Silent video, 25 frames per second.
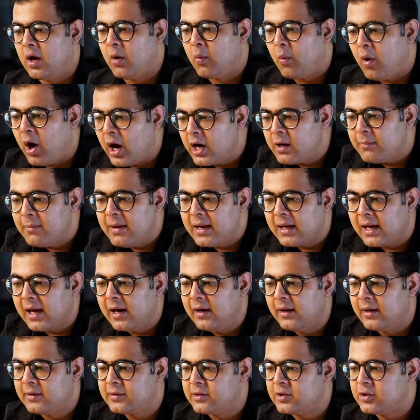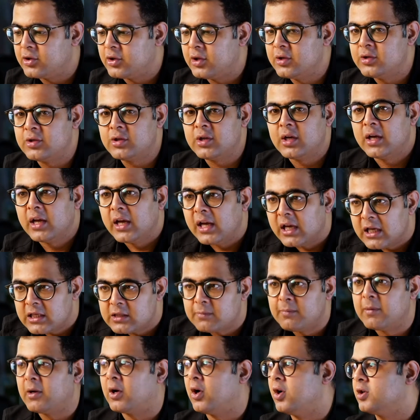avoid making decisions is
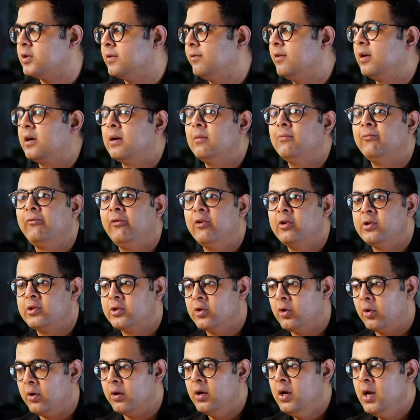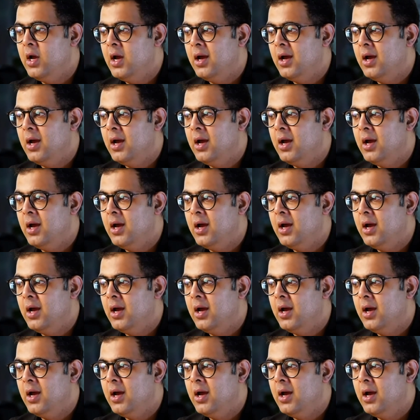because of the comfort zone.